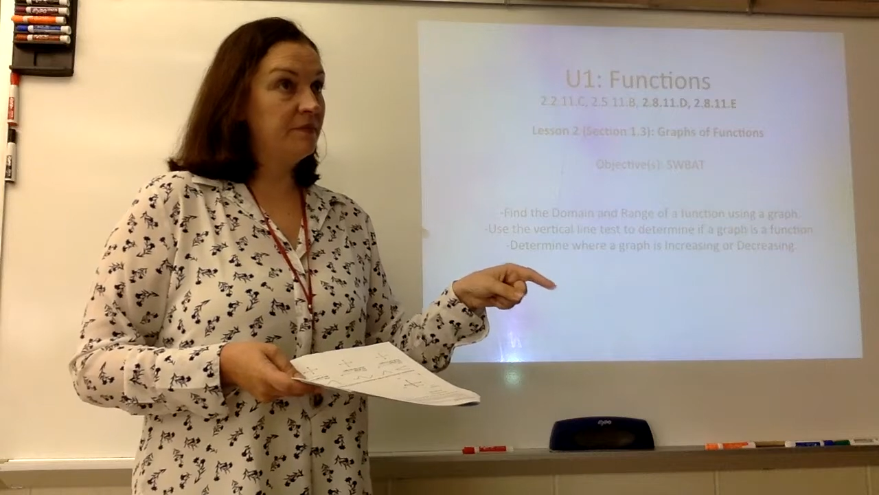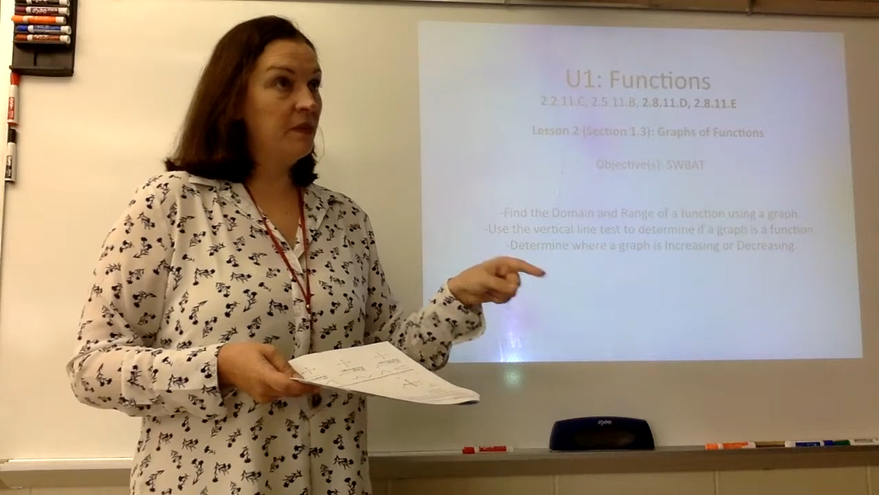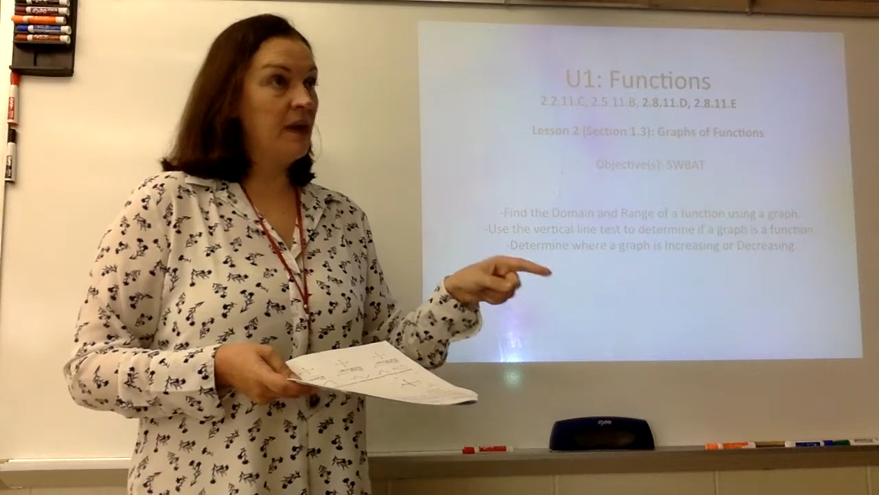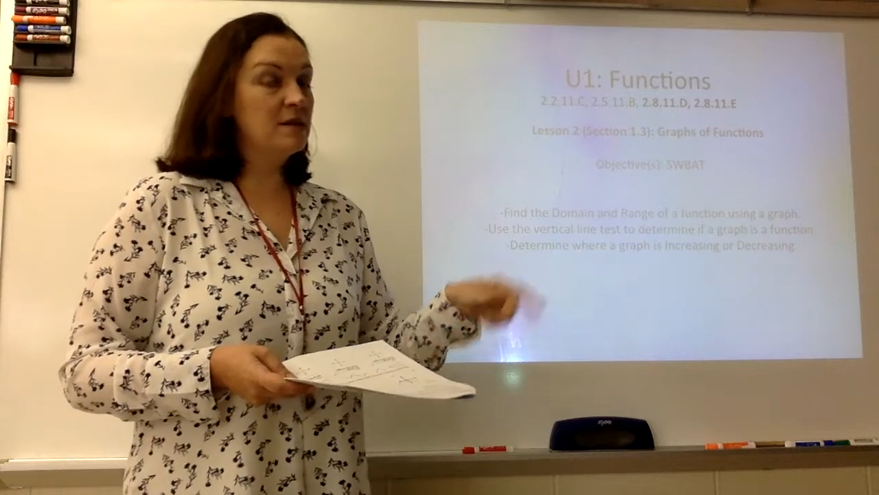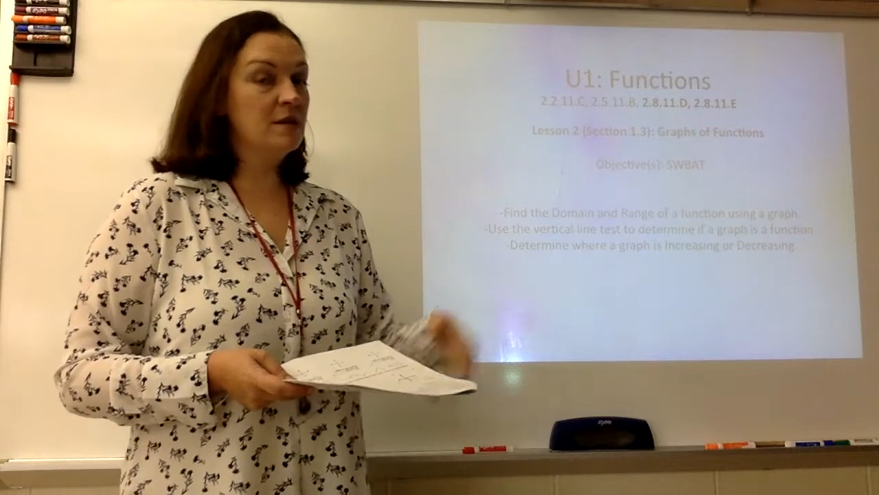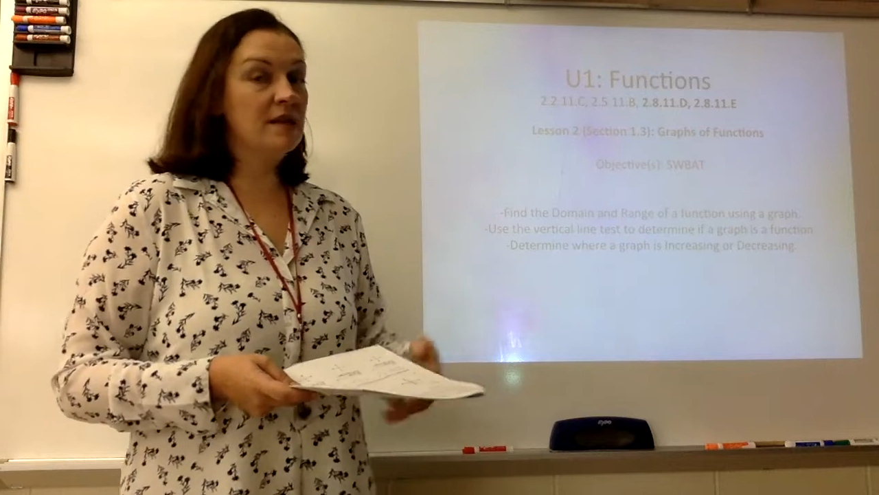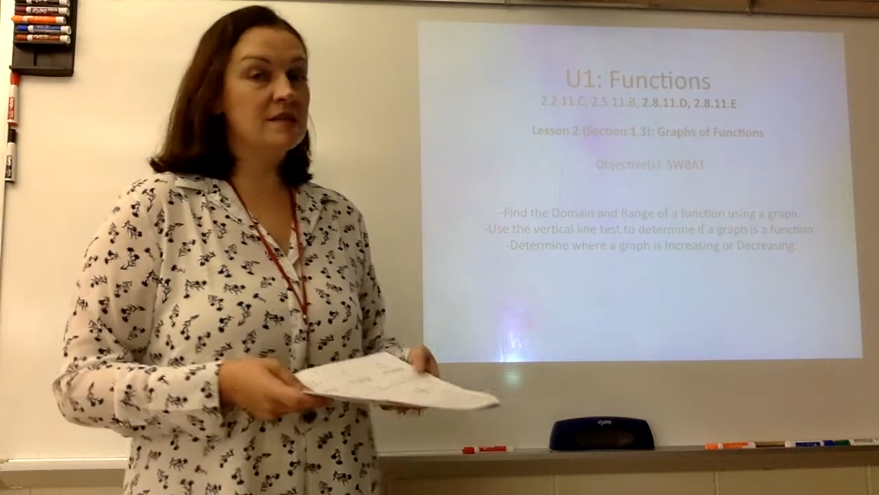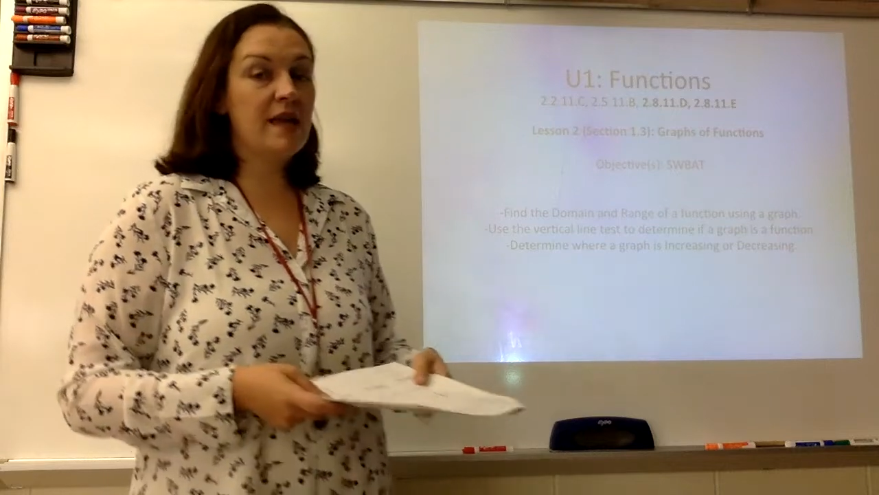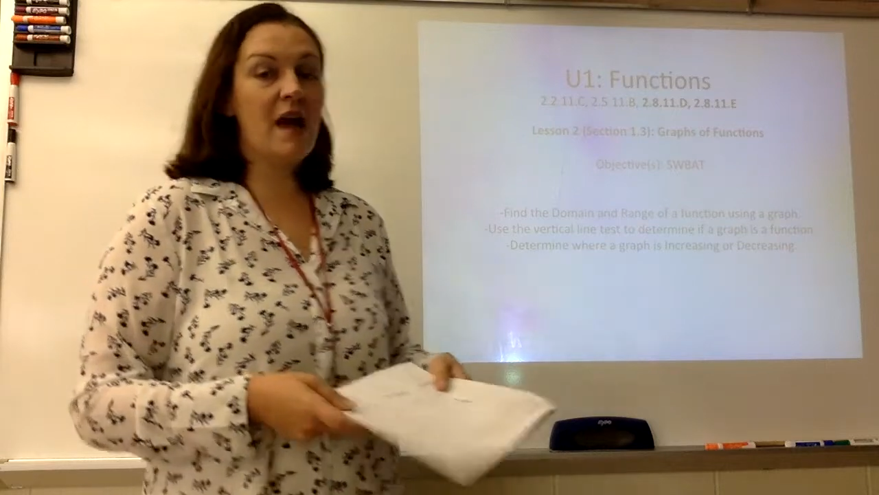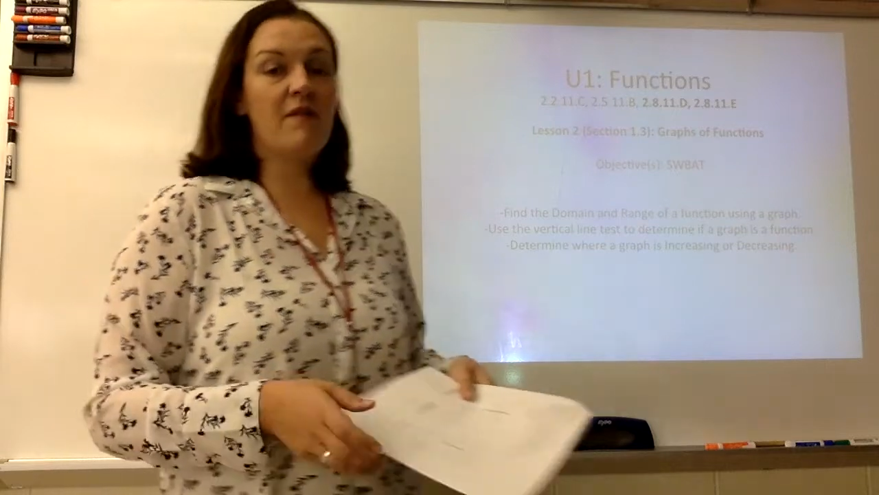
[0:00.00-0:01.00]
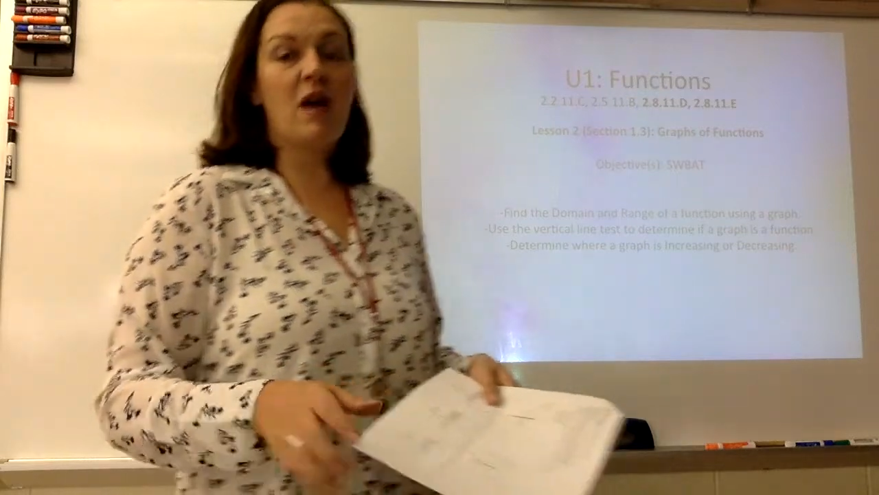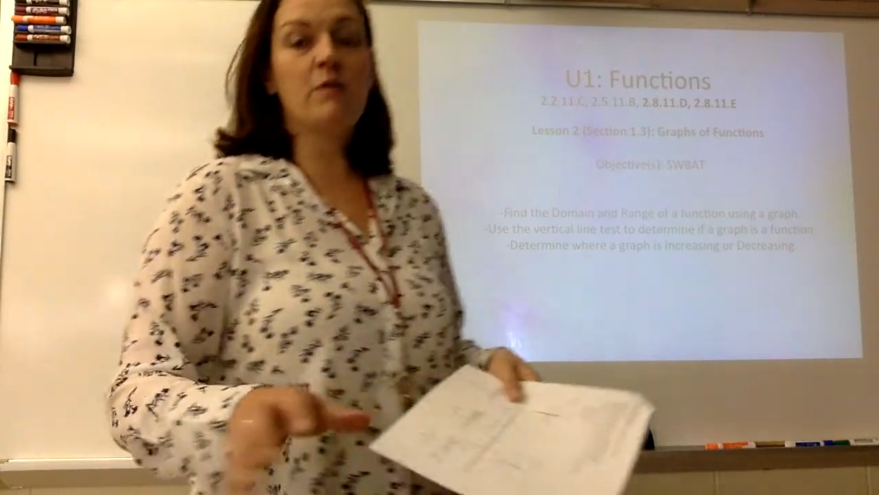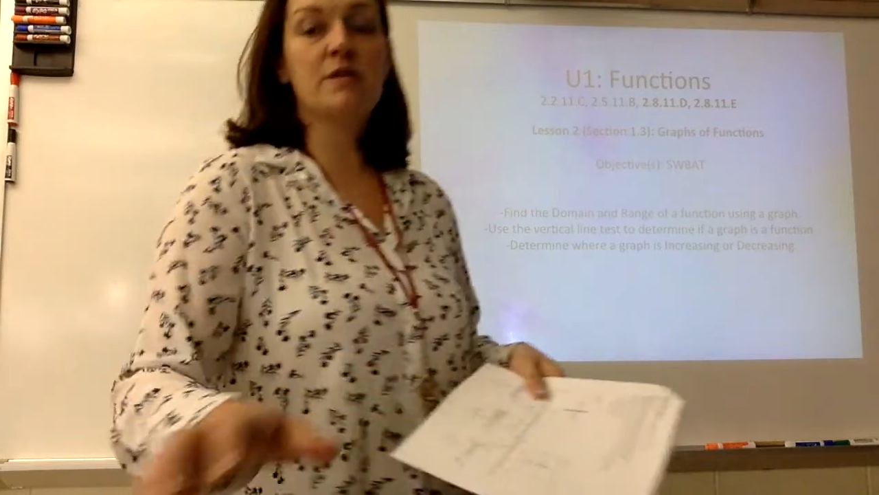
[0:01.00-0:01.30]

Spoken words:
Okay, so that's a caveat. We're